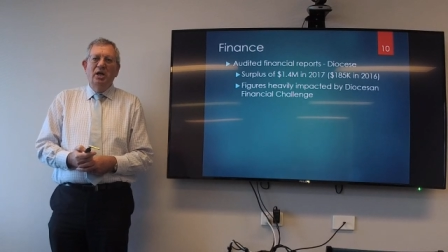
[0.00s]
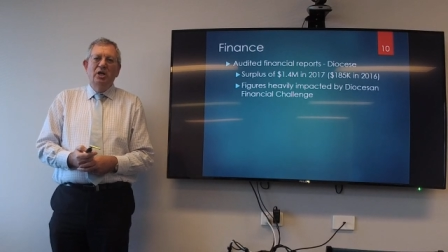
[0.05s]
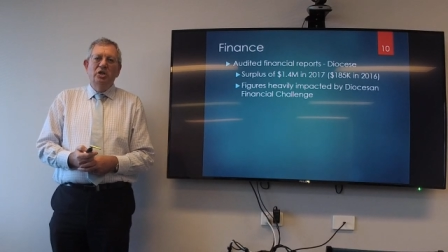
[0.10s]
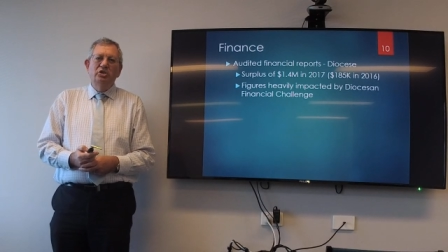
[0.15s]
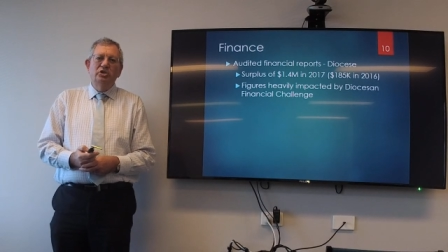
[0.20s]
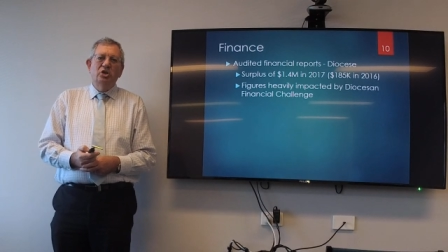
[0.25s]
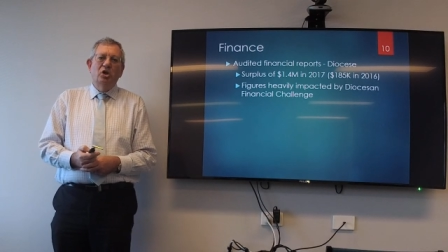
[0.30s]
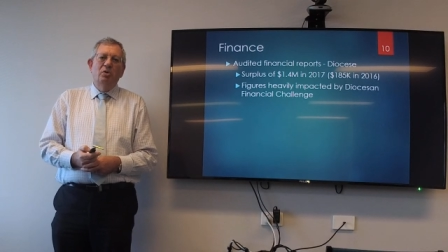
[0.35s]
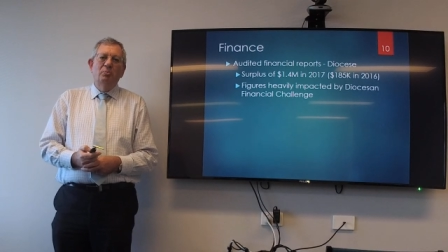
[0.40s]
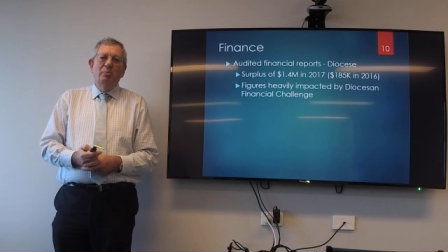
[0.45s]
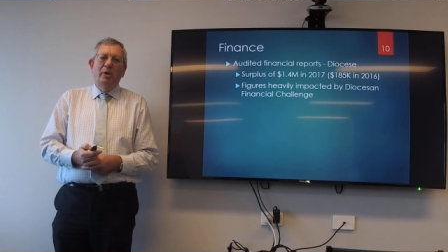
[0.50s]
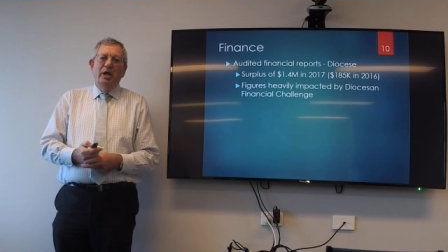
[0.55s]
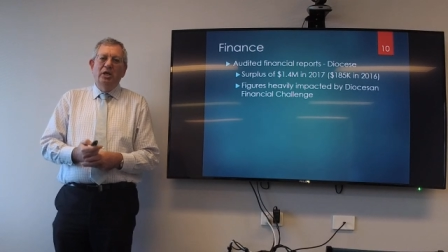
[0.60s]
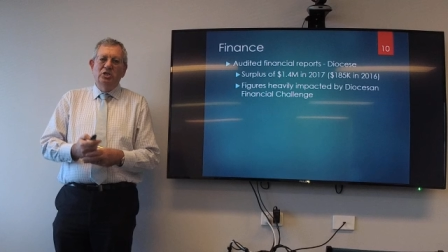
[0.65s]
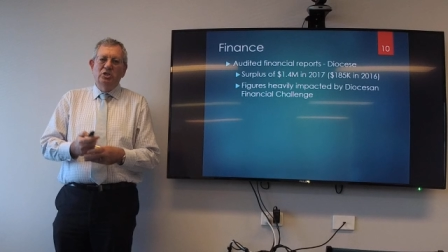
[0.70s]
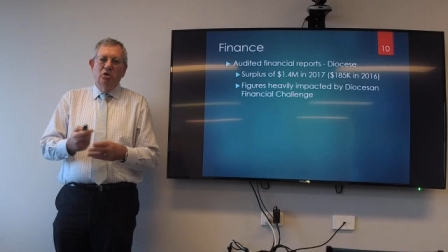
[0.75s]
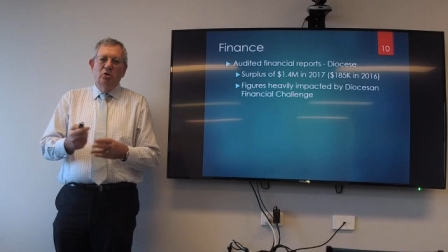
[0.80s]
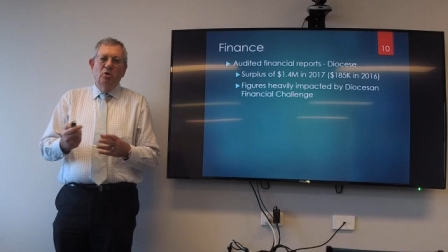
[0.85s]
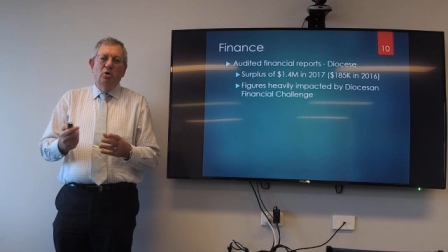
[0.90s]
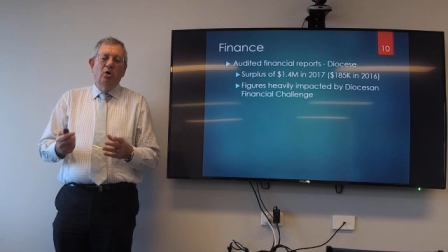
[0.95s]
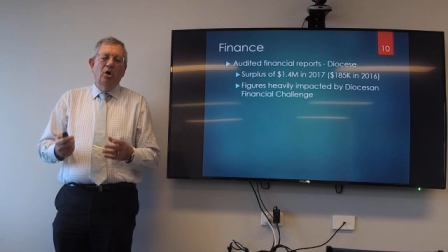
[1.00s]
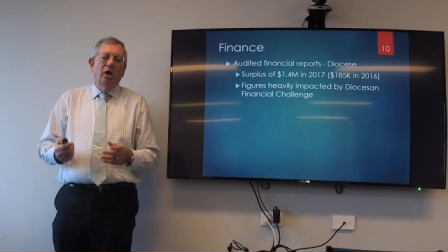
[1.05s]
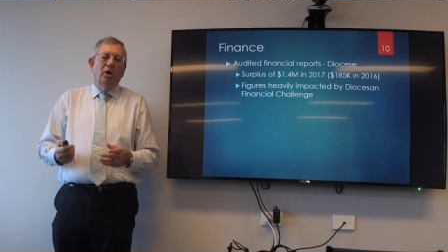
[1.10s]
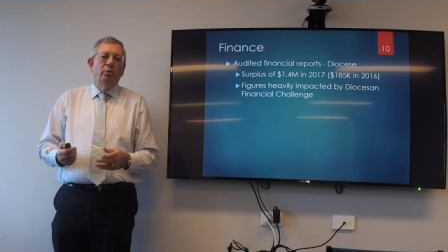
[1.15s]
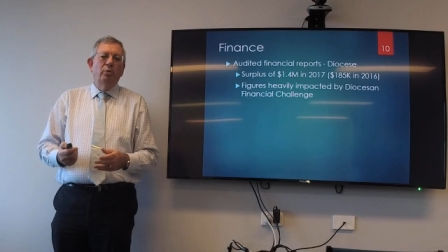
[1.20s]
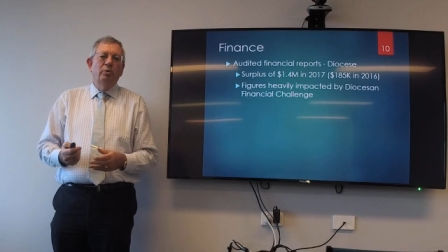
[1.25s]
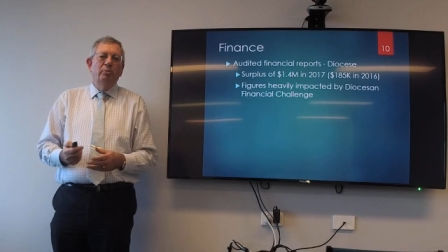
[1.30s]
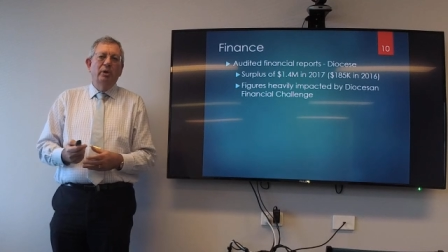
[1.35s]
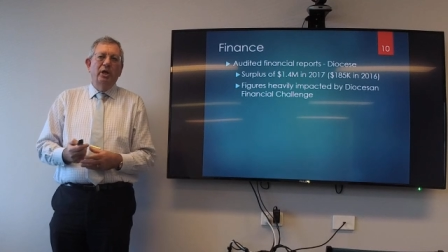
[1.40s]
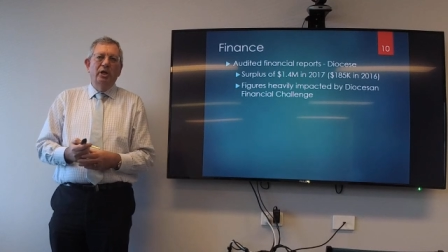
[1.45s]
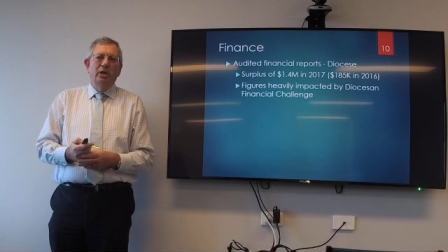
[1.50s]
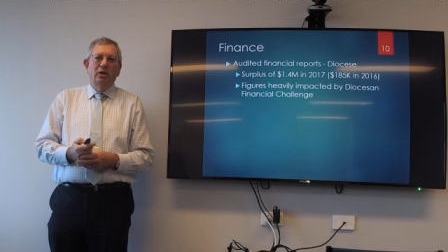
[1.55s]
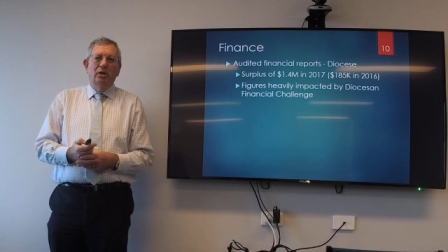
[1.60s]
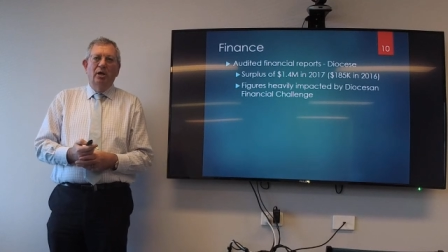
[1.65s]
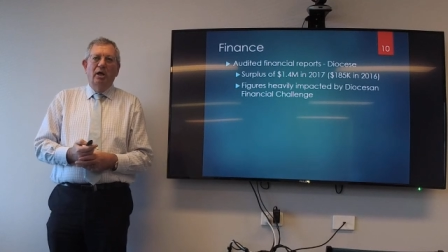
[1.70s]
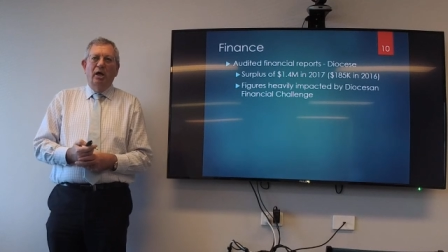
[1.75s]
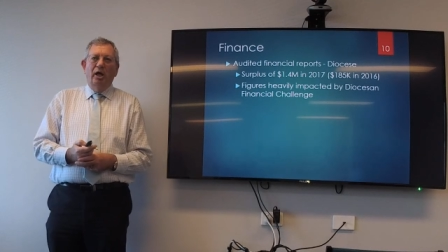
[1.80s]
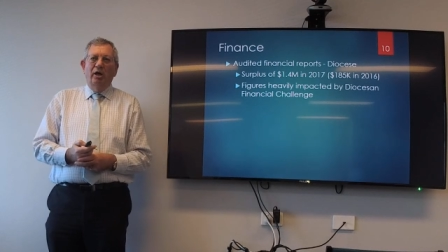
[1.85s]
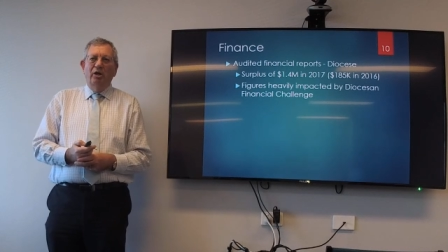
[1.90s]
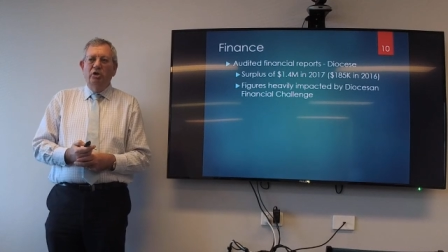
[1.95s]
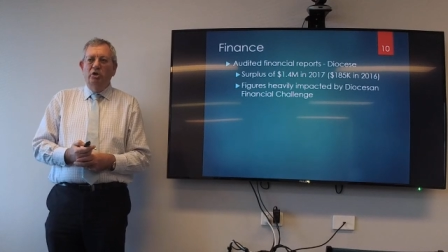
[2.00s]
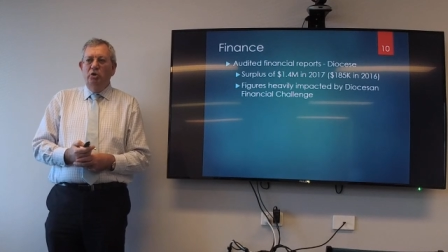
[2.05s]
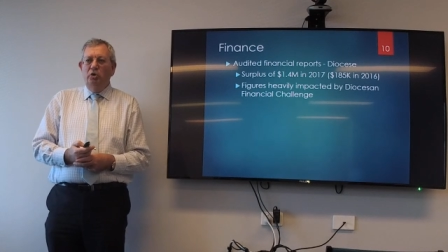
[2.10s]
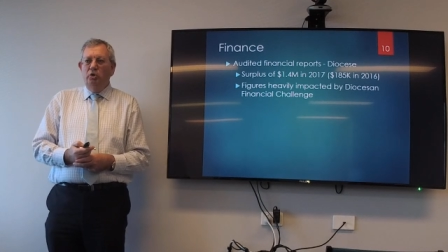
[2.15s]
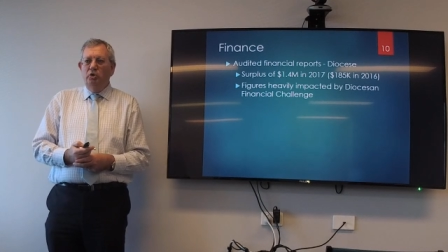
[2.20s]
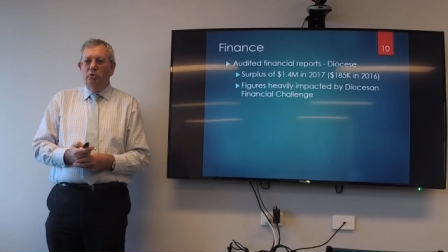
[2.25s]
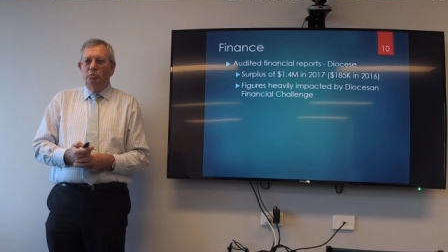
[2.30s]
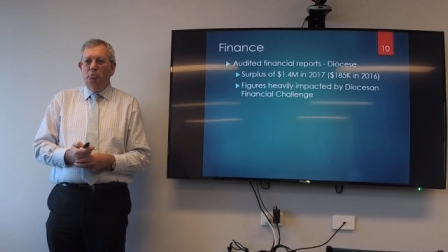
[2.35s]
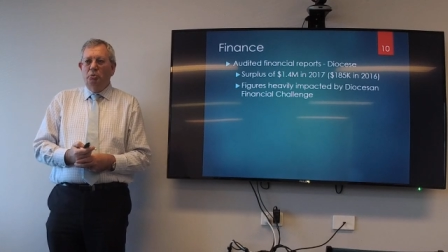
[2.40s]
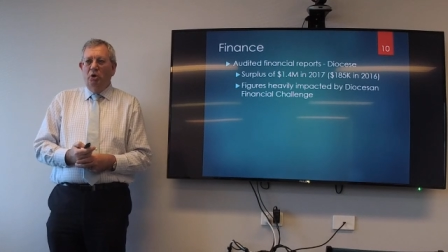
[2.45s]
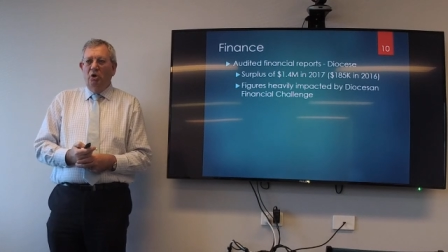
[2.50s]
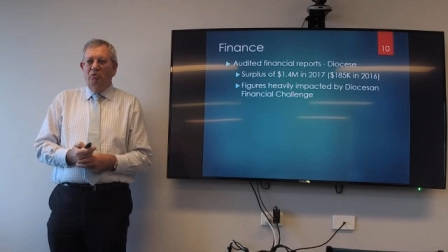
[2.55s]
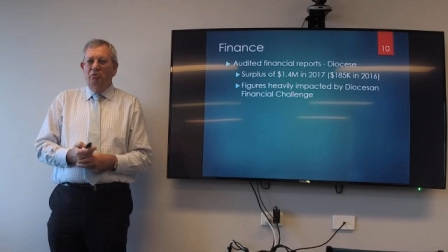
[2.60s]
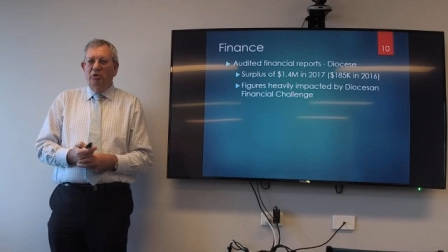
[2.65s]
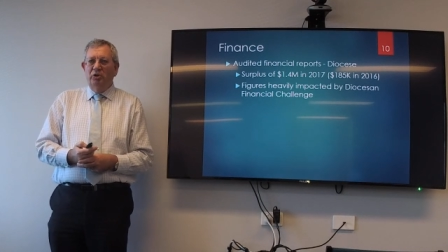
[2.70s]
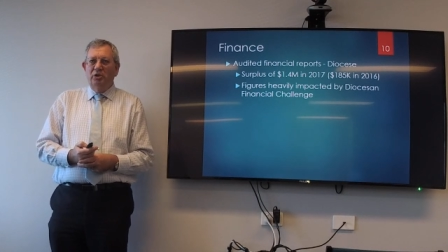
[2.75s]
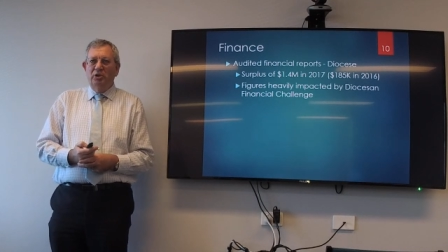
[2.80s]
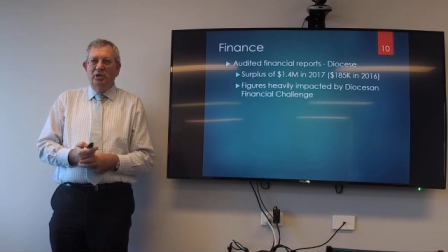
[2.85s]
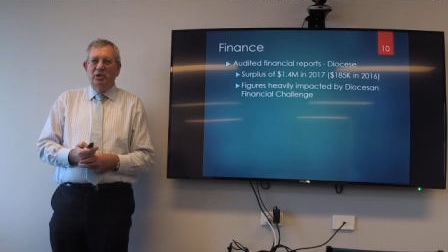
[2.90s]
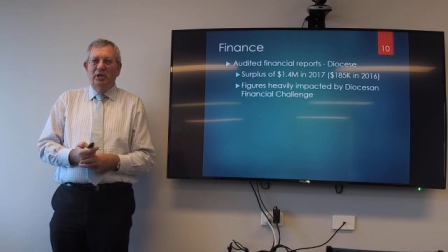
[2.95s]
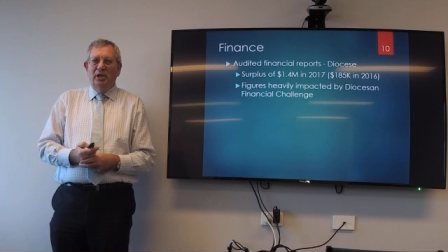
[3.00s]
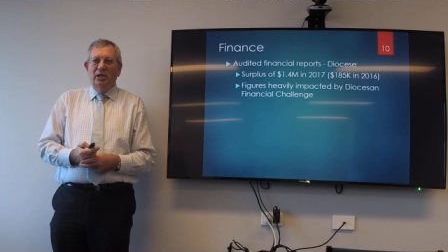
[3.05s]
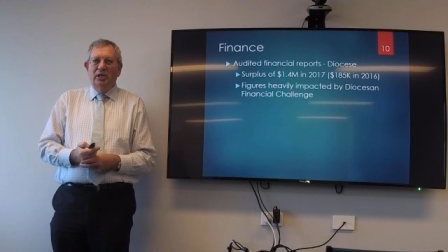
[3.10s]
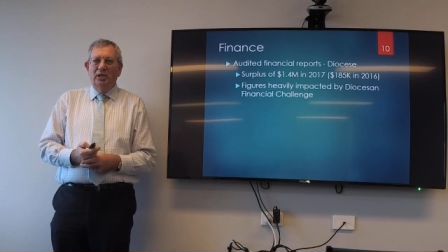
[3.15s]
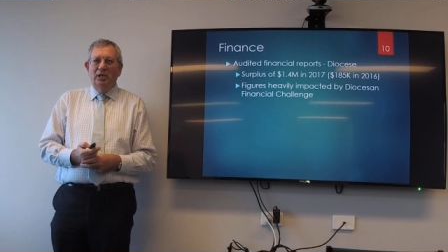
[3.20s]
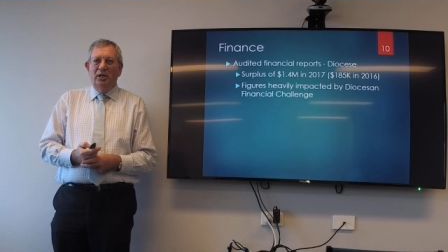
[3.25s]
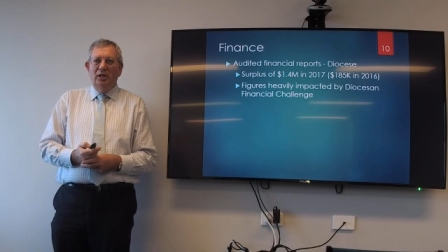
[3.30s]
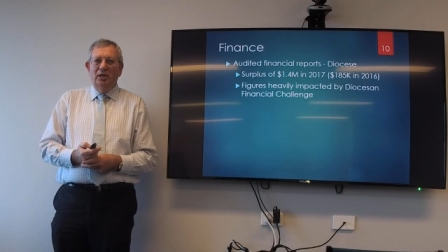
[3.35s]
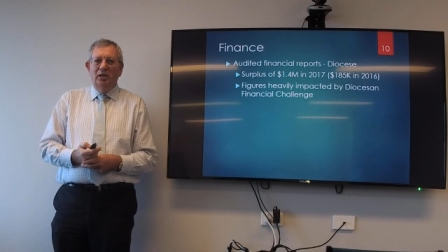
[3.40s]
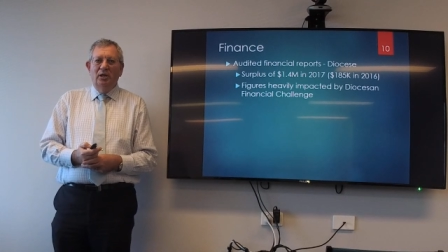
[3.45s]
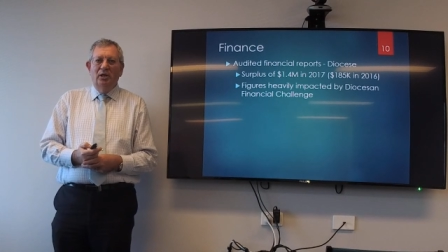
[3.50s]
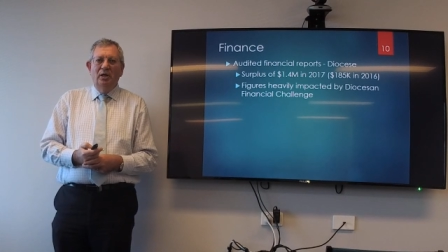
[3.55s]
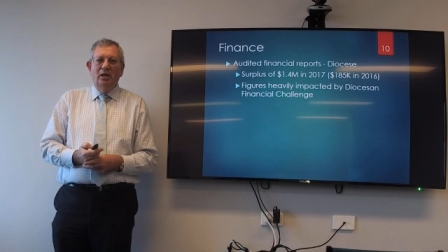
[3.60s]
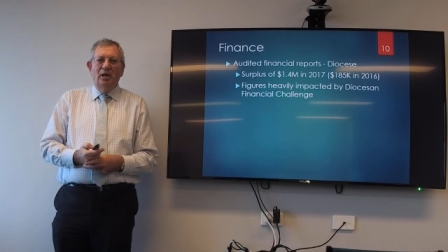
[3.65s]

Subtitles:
So it makes it look like we made a huge profit in that year.